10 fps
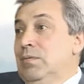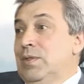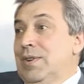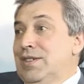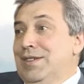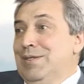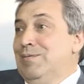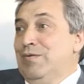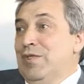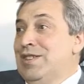to actually
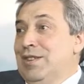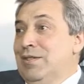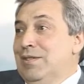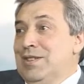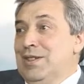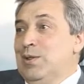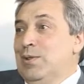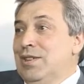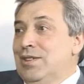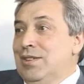rescue the
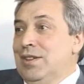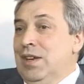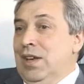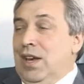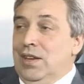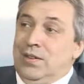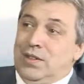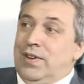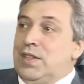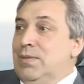situation and use
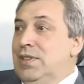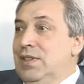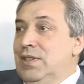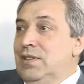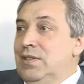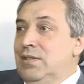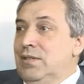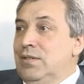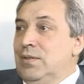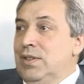their expertise
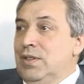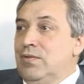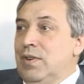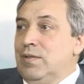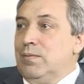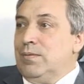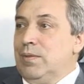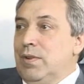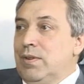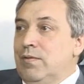to actually drive the
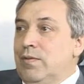program